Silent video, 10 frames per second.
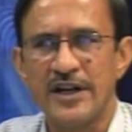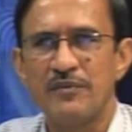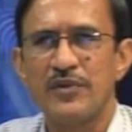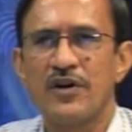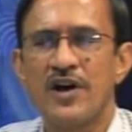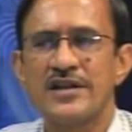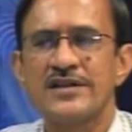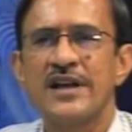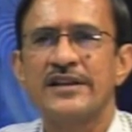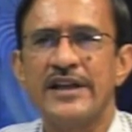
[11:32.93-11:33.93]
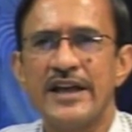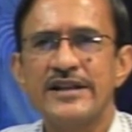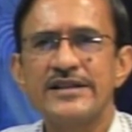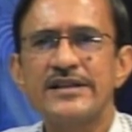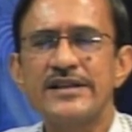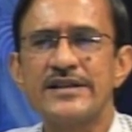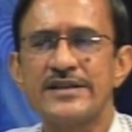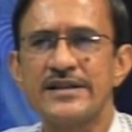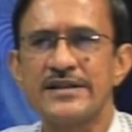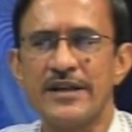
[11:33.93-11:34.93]
because the existing
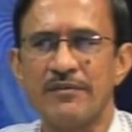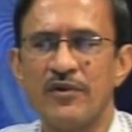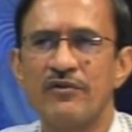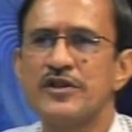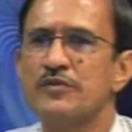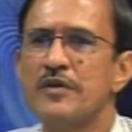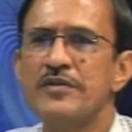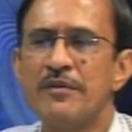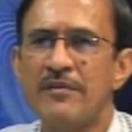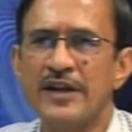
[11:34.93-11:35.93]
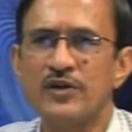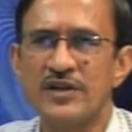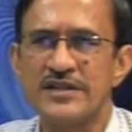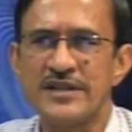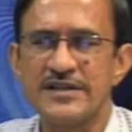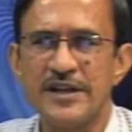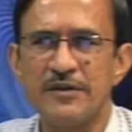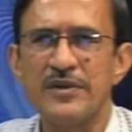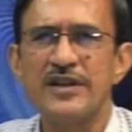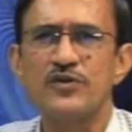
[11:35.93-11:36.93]
system, which may be a manual system,
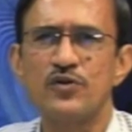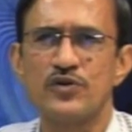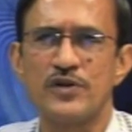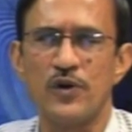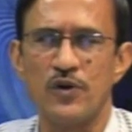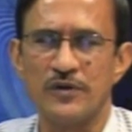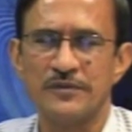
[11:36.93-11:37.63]
is too slow.